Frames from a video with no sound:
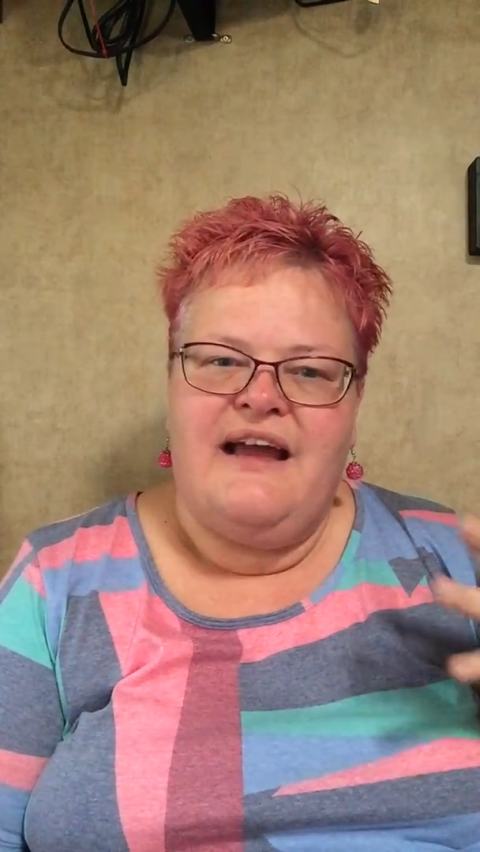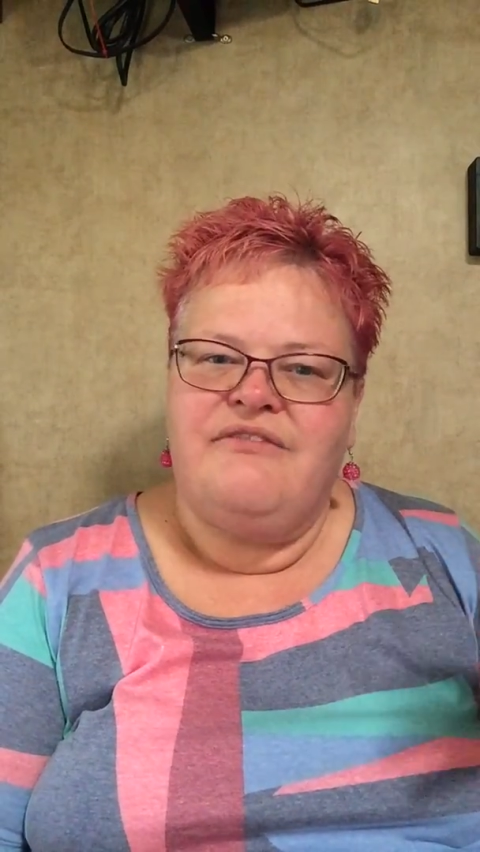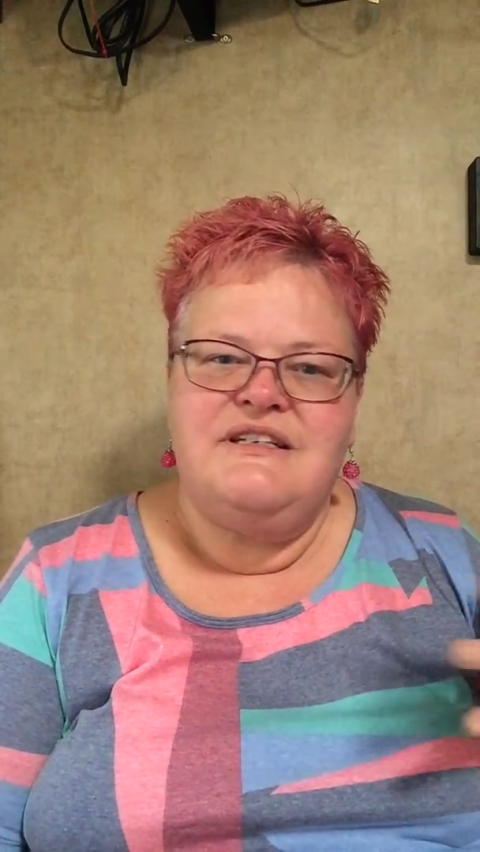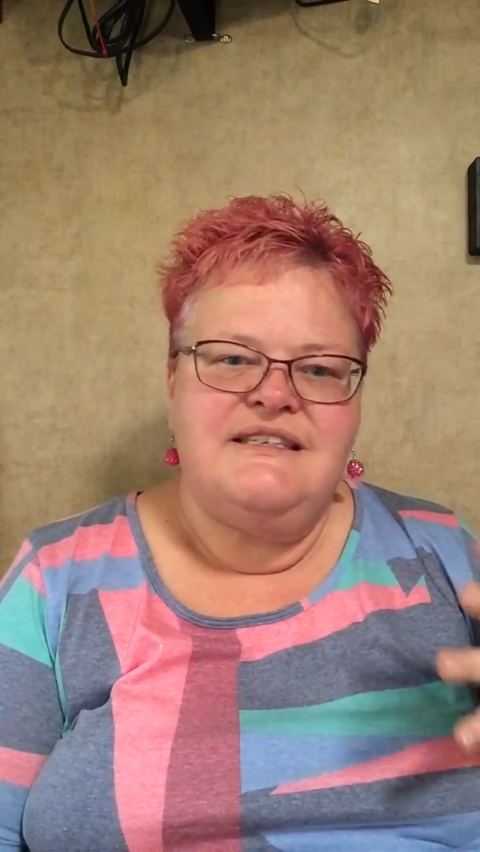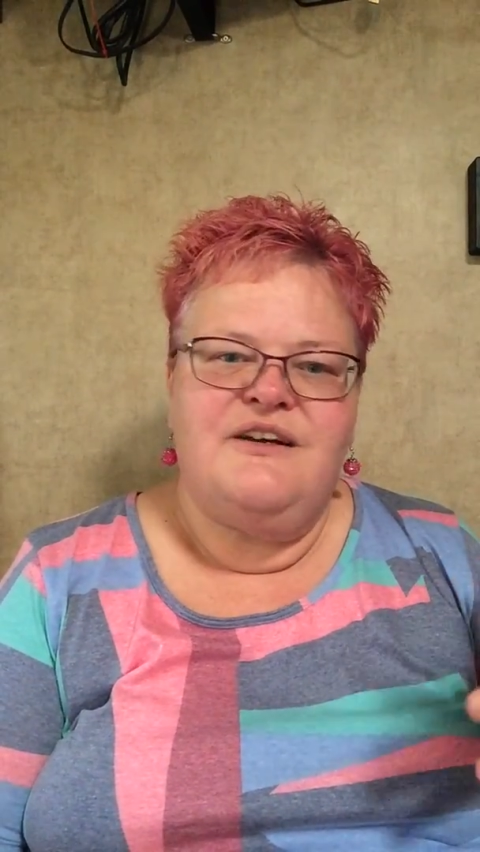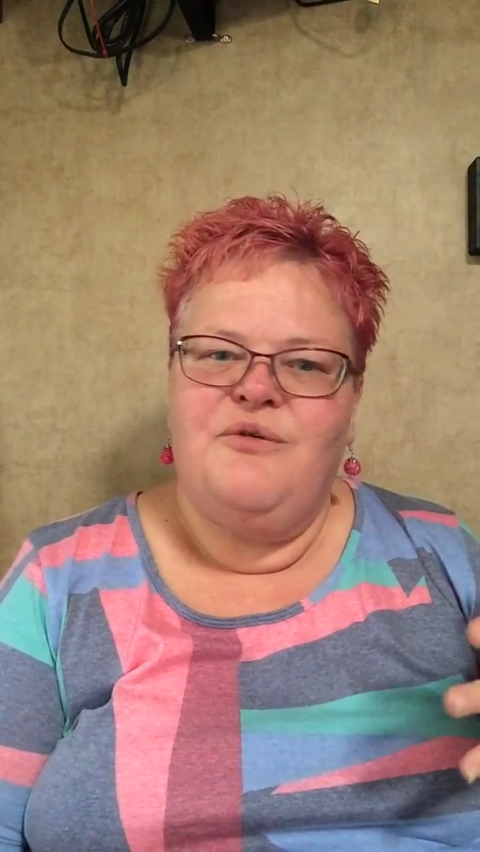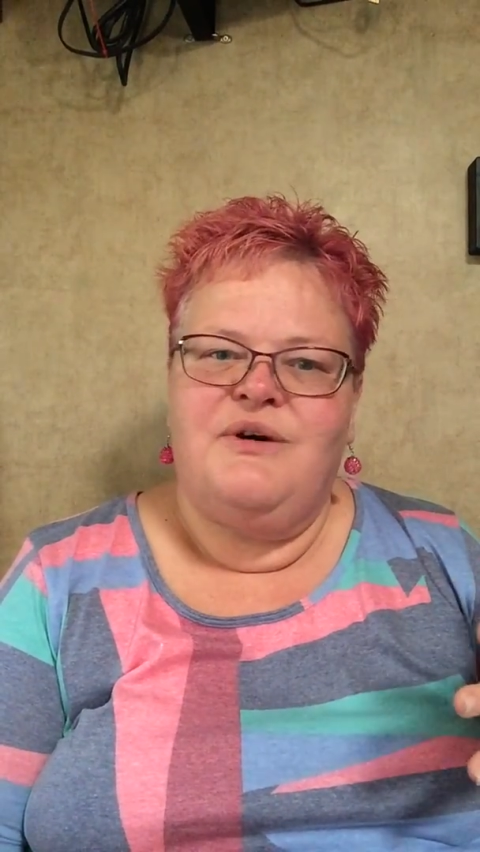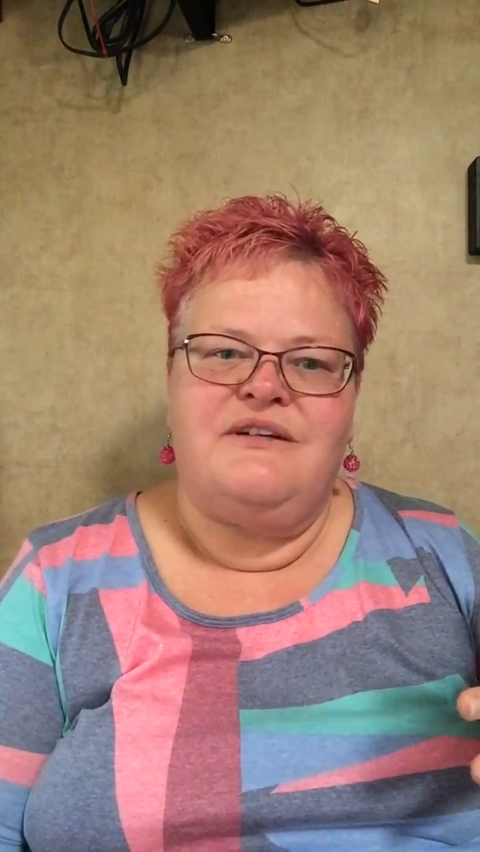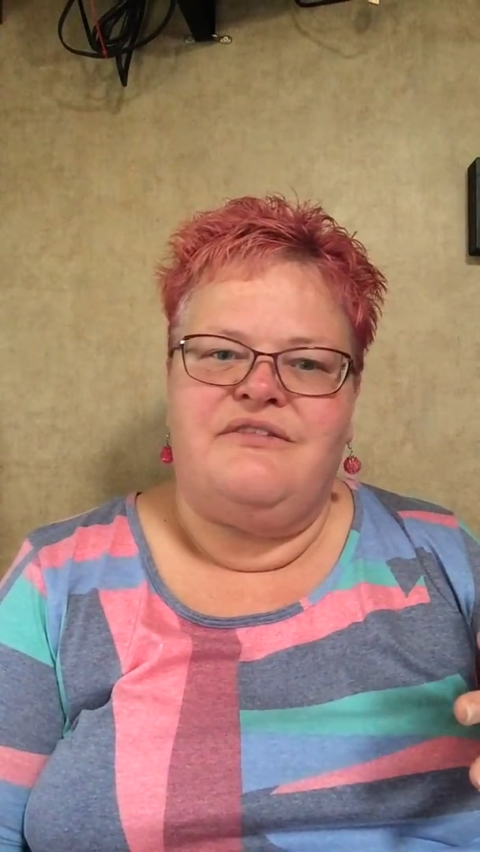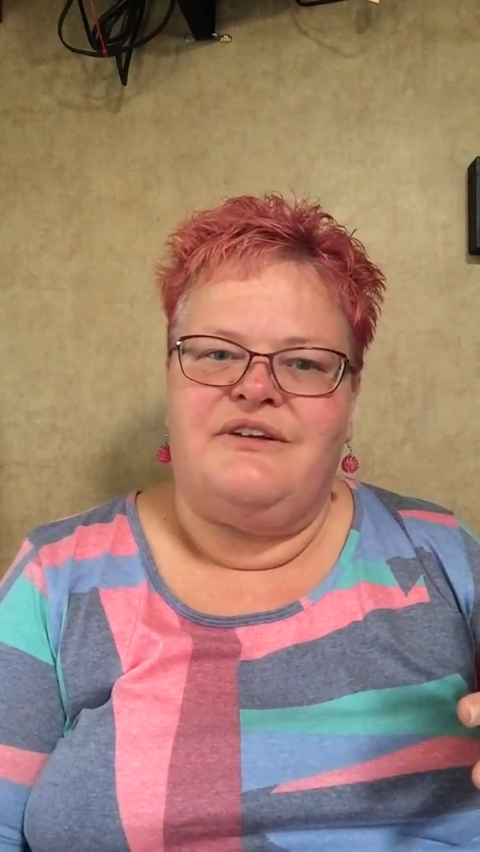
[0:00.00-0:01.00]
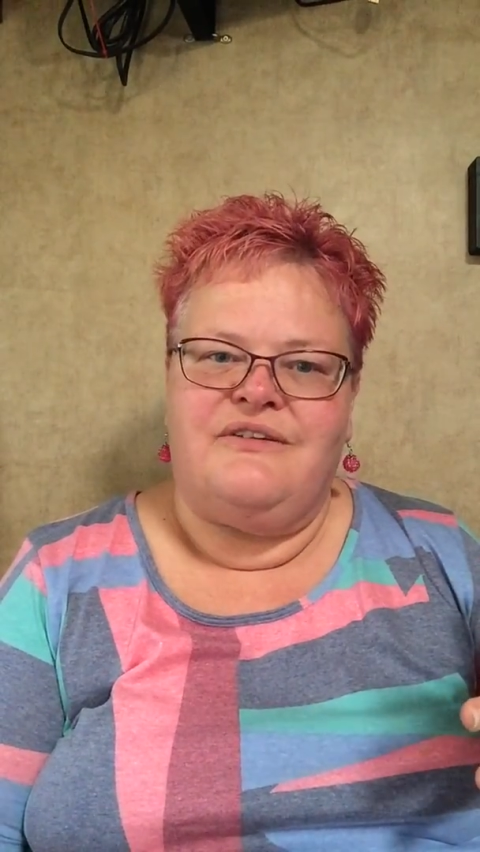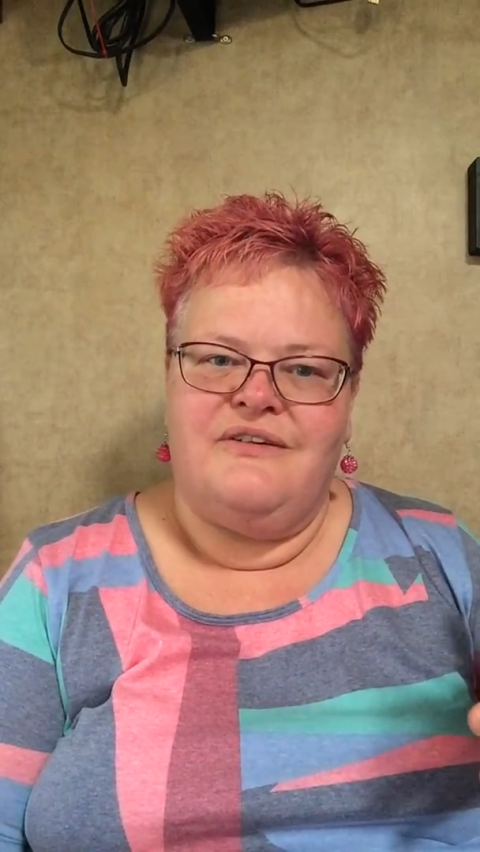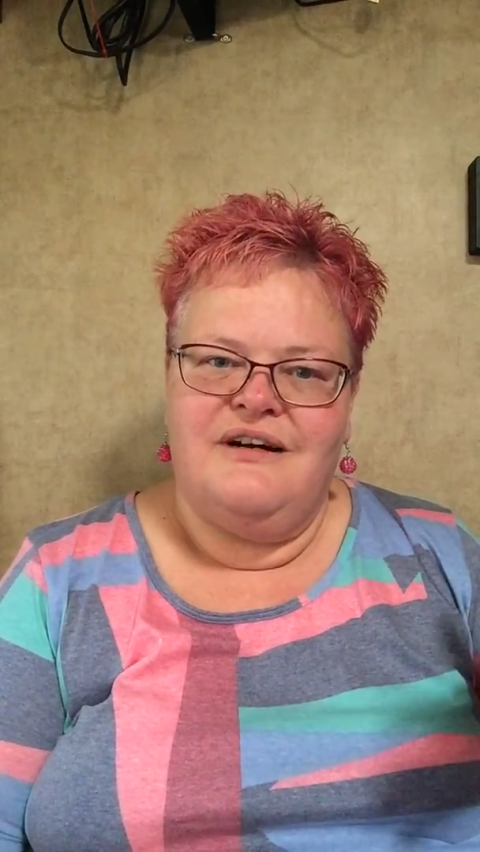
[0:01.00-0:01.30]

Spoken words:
every single one of you